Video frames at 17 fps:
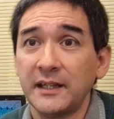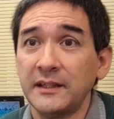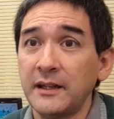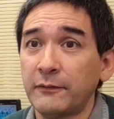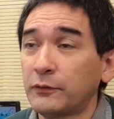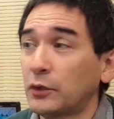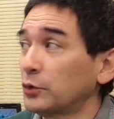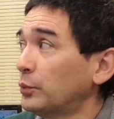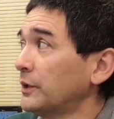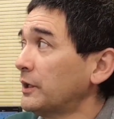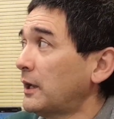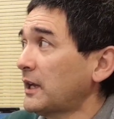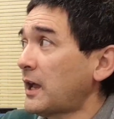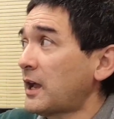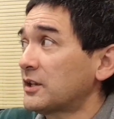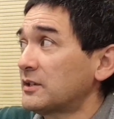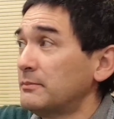And I've got one,
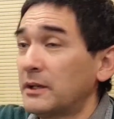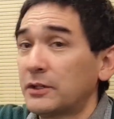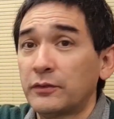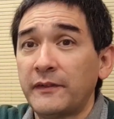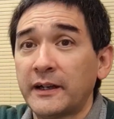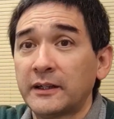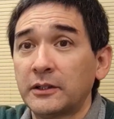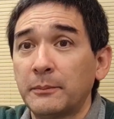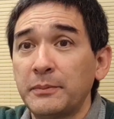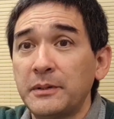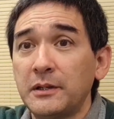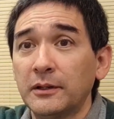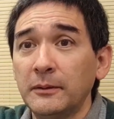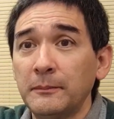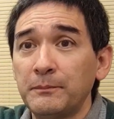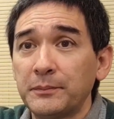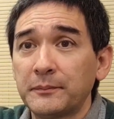as a matter of fact, up
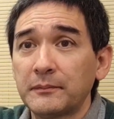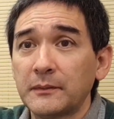here.